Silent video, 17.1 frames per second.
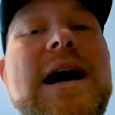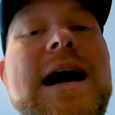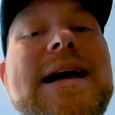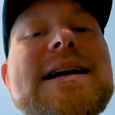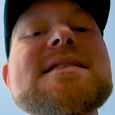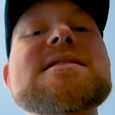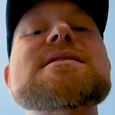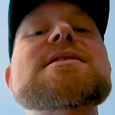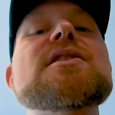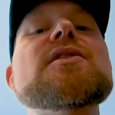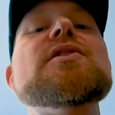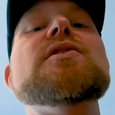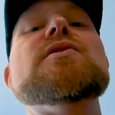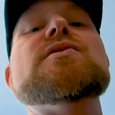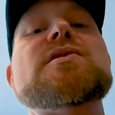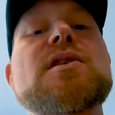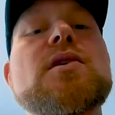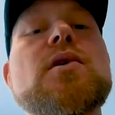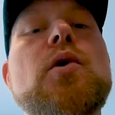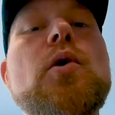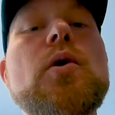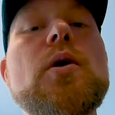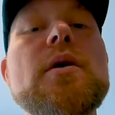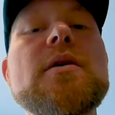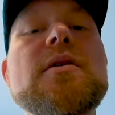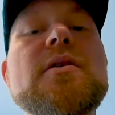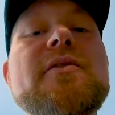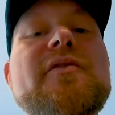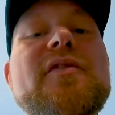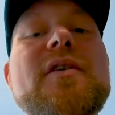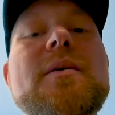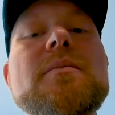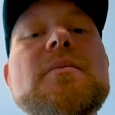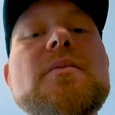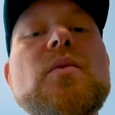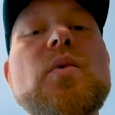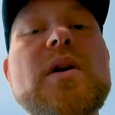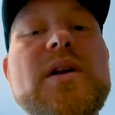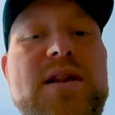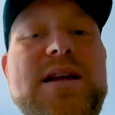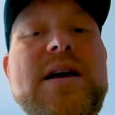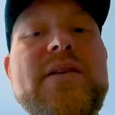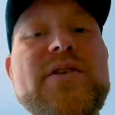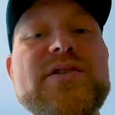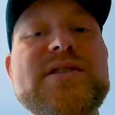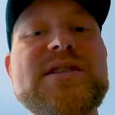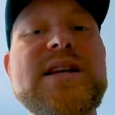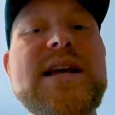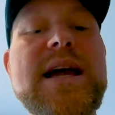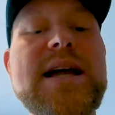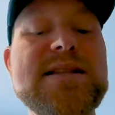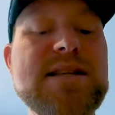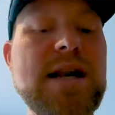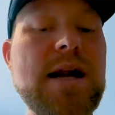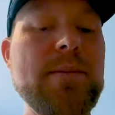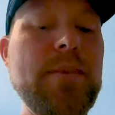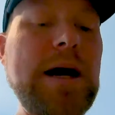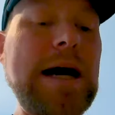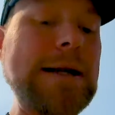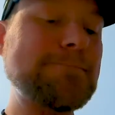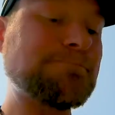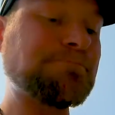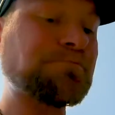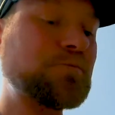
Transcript: I can still use a cord from one of the other Seagates that I bought.